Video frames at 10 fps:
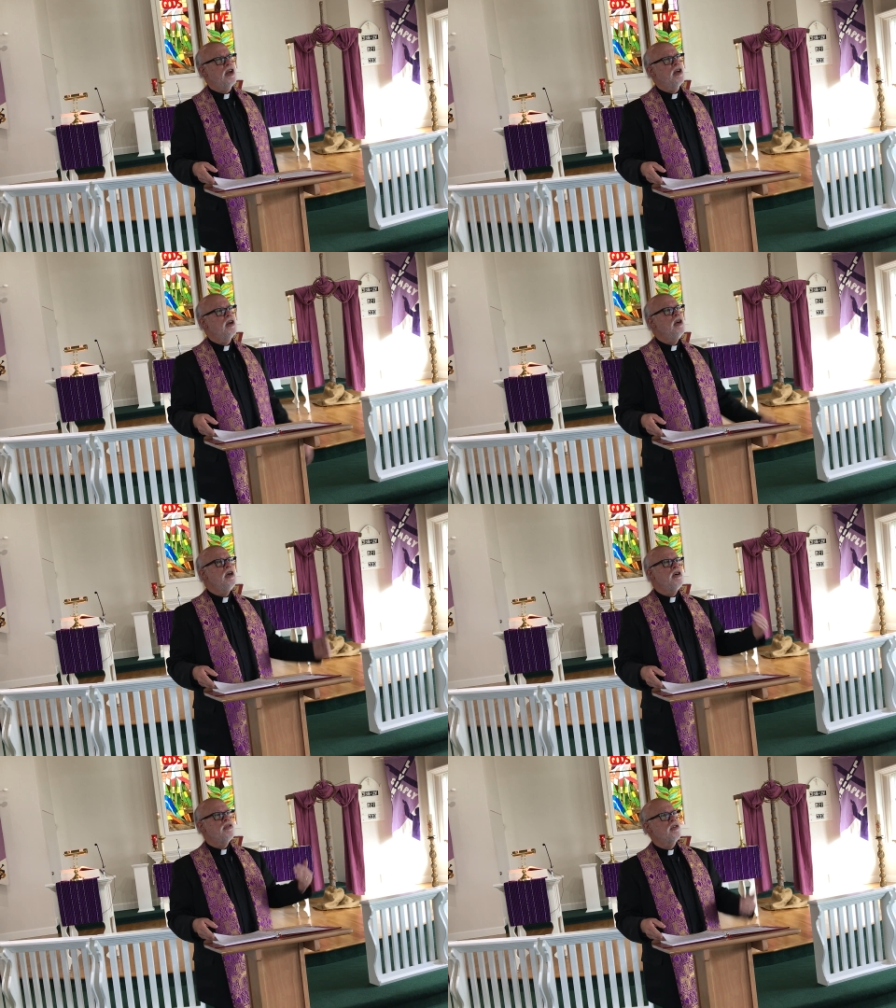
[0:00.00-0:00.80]
thing
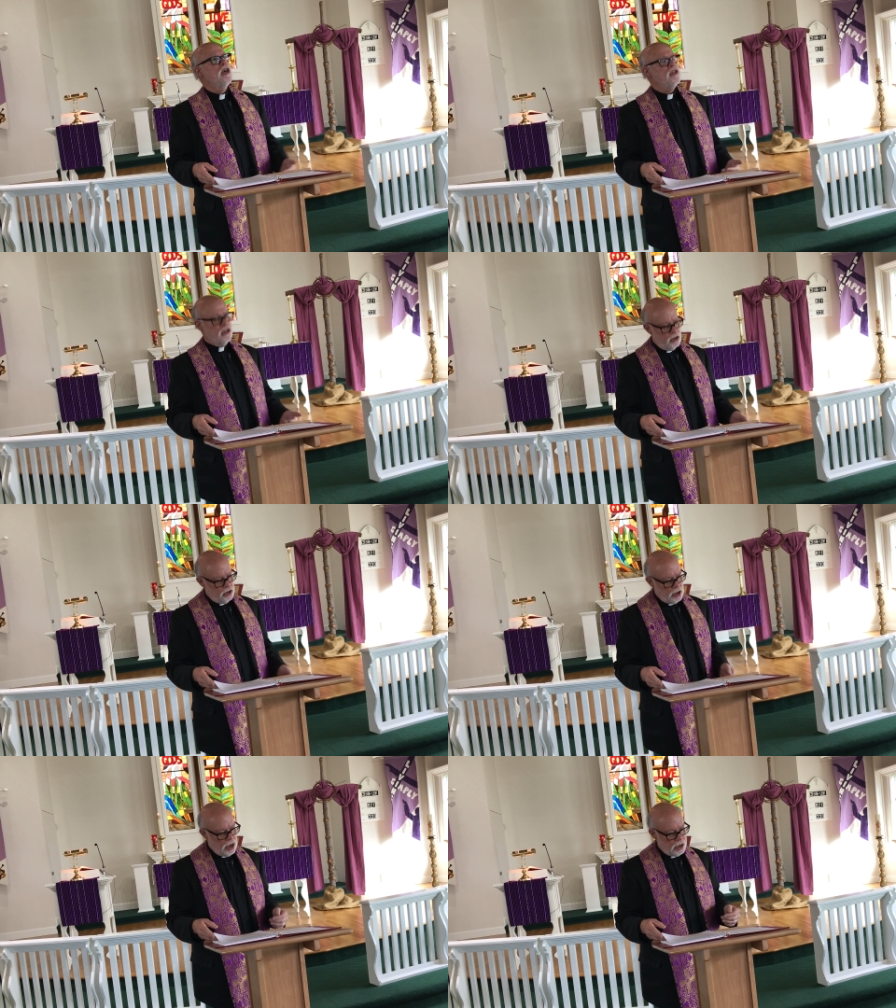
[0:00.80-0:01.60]
for us to
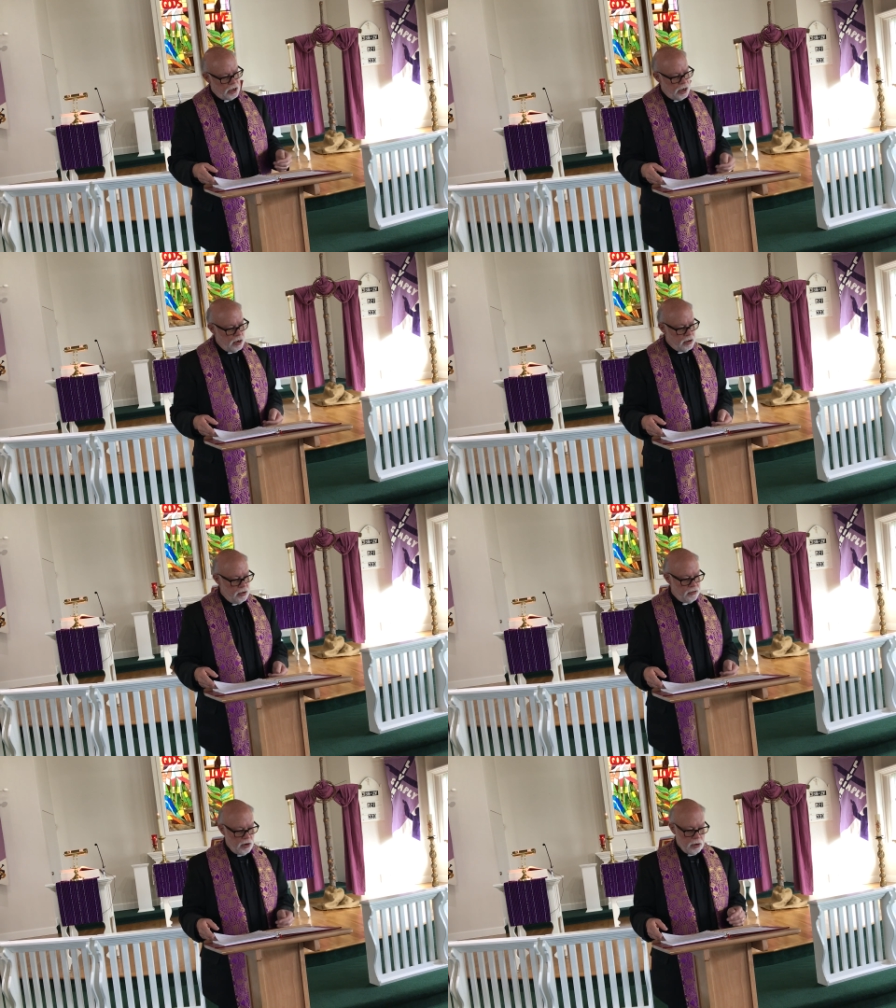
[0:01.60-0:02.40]
take care
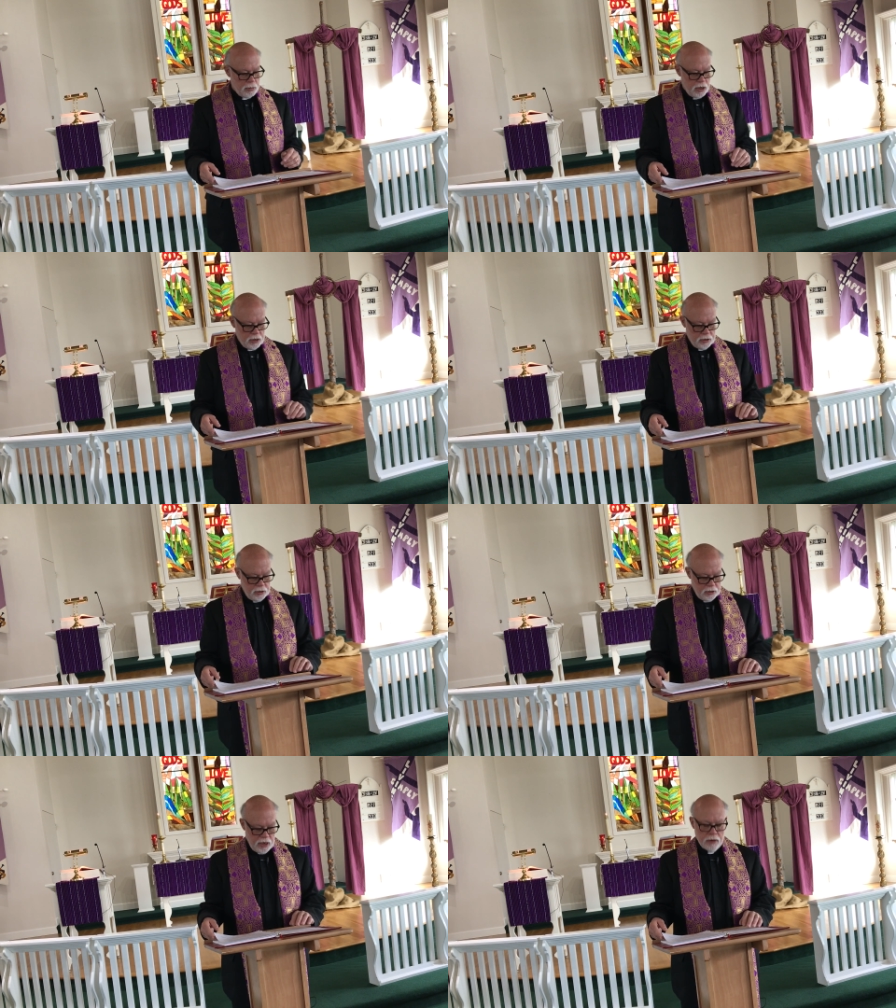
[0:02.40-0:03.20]
of our
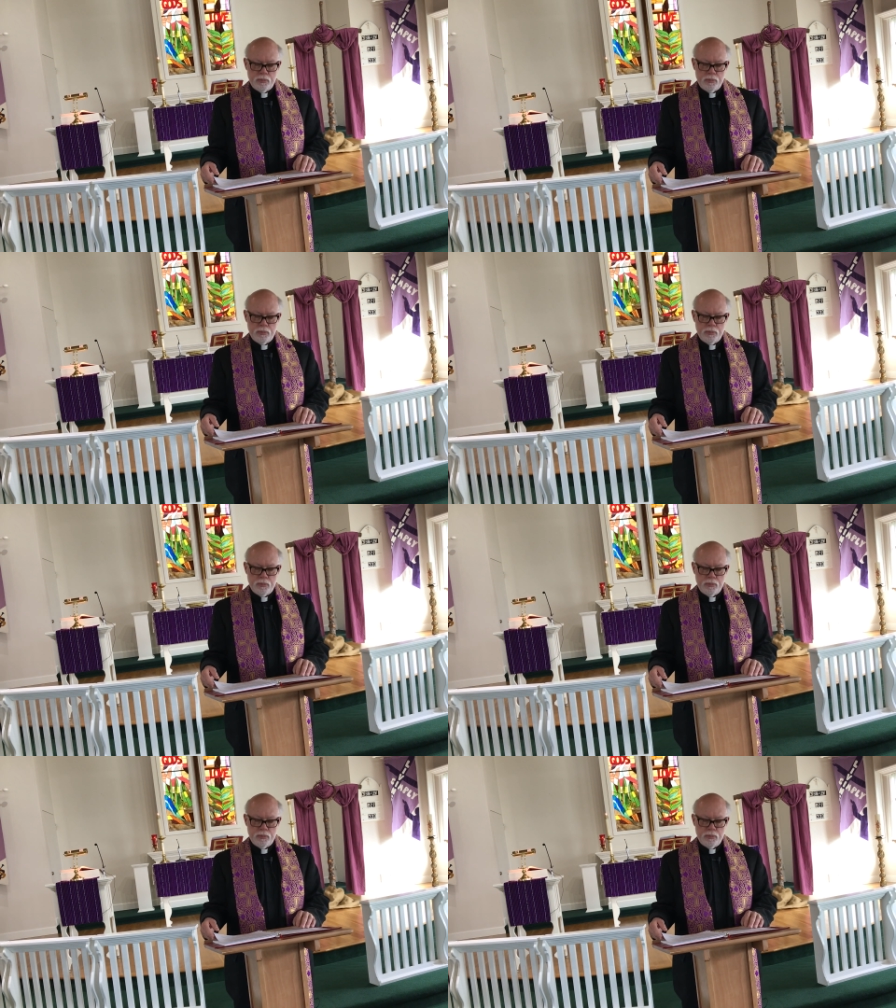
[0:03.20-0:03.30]
bodies and